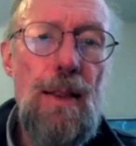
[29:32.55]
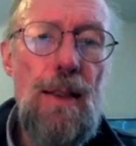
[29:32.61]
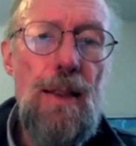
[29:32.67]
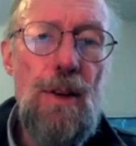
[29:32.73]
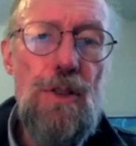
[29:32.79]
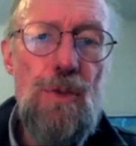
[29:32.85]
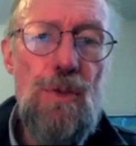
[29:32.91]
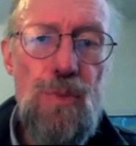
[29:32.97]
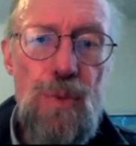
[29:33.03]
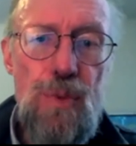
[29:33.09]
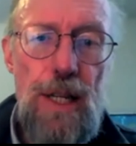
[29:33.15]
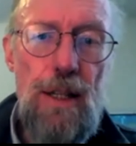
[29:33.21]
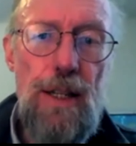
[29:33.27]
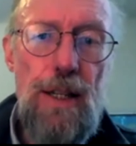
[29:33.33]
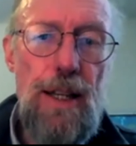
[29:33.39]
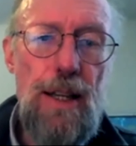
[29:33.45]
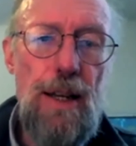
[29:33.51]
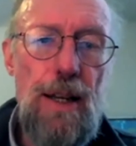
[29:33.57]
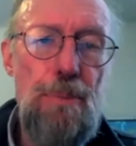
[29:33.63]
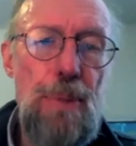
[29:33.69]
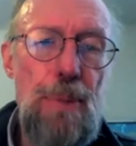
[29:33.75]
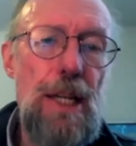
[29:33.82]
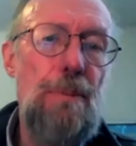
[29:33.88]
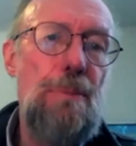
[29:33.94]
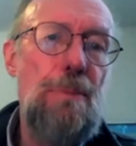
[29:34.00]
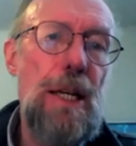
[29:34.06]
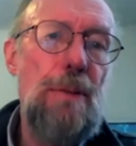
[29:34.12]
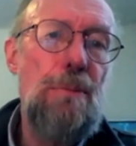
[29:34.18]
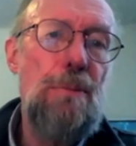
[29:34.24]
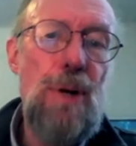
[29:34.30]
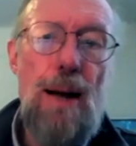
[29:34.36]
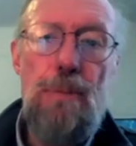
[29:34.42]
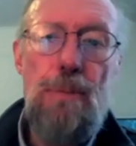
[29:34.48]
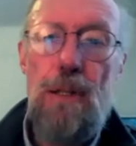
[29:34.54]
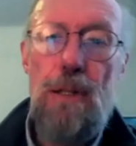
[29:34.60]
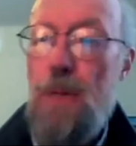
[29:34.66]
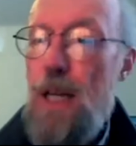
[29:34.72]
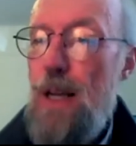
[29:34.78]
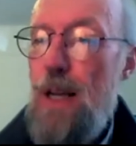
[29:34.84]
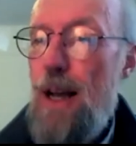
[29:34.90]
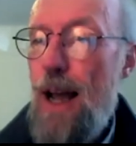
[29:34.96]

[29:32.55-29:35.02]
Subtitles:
there's really a big, big problem.